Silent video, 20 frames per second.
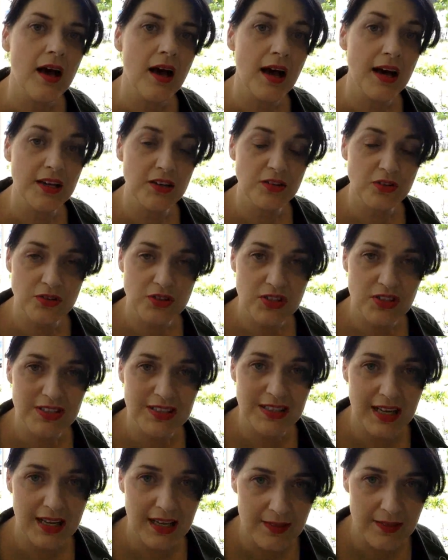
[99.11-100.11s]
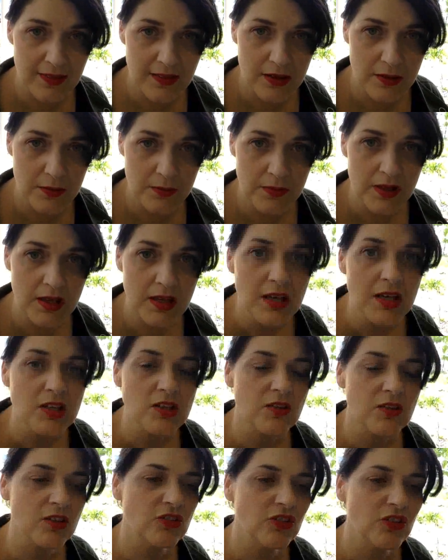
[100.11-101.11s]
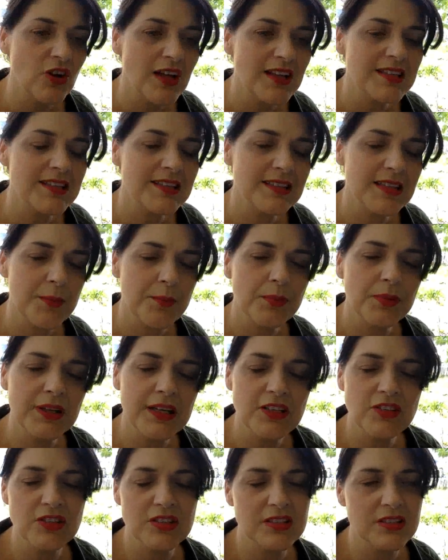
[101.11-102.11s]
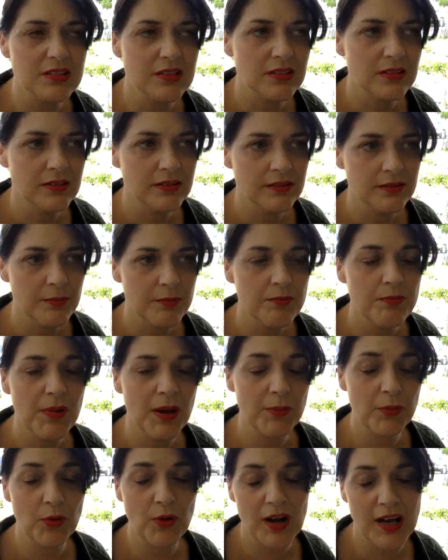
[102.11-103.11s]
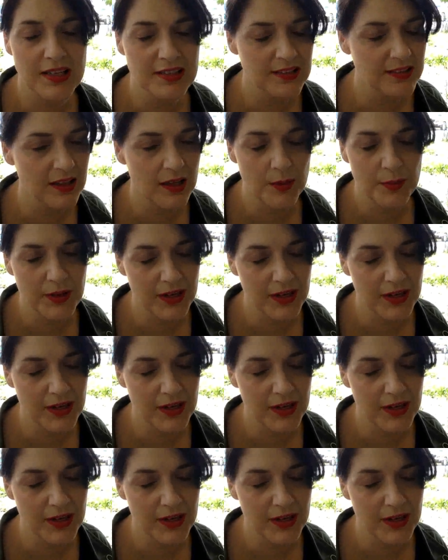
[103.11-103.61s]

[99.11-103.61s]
understand them, so that you're not simply just memorizing them,